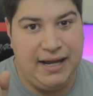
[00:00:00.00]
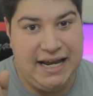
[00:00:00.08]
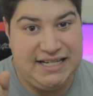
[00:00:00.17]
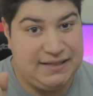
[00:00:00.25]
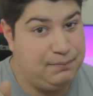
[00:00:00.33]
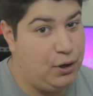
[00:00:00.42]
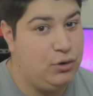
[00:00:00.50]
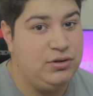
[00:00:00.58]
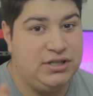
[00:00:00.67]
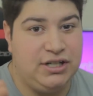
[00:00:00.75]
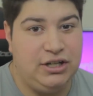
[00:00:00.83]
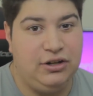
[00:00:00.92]
It's
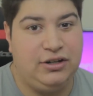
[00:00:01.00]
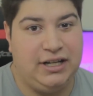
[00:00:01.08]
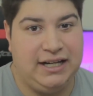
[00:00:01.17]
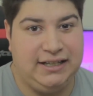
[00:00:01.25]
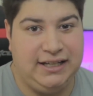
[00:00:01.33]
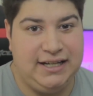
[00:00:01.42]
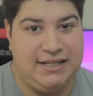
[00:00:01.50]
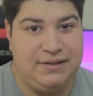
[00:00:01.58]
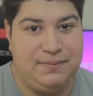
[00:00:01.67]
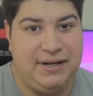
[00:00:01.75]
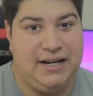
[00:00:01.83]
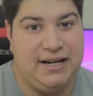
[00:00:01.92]
supposed to look like
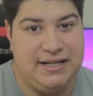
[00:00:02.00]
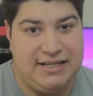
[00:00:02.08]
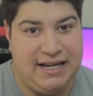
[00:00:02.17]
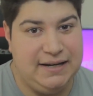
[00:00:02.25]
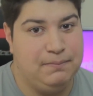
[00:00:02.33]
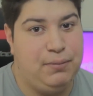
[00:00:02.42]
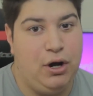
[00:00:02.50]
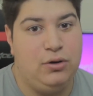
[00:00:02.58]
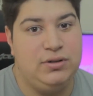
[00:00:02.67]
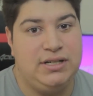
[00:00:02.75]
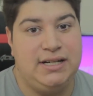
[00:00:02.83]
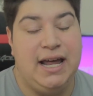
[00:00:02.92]
this because in
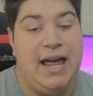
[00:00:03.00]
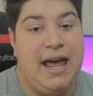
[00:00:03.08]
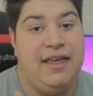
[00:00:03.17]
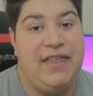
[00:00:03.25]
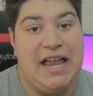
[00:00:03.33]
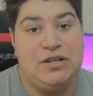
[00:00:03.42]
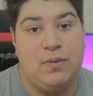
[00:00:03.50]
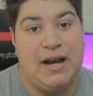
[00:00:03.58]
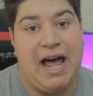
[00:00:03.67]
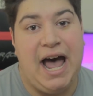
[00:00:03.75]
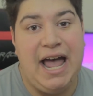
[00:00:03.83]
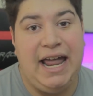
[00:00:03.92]
post, that's
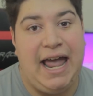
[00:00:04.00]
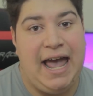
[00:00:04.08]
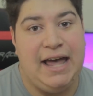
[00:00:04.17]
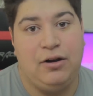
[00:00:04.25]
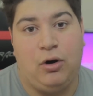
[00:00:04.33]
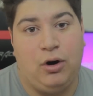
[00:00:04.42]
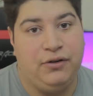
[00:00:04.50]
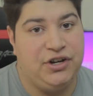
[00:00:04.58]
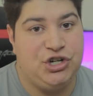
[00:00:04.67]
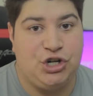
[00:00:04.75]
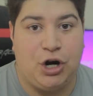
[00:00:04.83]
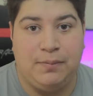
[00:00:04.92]
when I add all
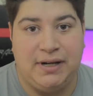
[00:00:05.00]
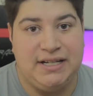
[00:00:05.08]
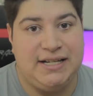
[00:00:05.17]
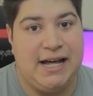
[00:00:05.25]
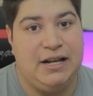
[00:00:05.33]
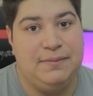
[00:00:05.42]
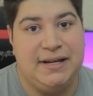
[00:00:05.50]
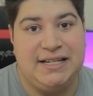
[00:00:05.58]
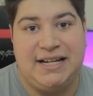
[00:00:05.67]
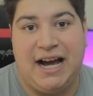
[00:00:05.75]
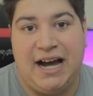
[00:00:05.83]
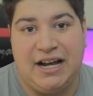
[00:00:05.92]
the sharpness
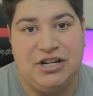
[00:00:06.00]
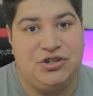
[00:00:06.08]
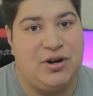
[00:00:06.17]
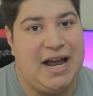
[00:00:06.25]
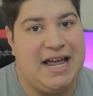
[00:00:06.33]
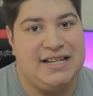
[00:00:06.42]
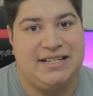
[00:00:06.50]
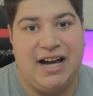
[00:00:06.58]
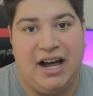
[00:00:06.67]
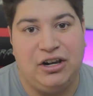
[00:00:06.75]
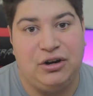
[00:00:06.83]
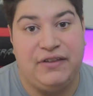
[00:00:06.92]
elements, contrast,
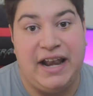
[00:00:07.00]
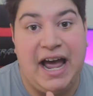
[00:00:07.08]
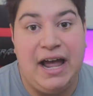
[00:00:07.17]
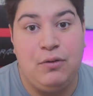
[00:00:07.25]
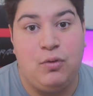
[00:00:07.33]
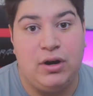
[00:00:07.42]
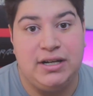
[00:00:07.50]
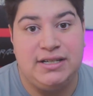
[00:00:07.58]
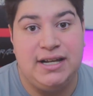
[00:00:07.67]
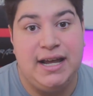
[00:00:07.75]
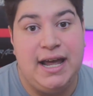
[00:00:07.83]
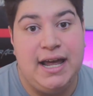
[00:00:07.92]
color that I want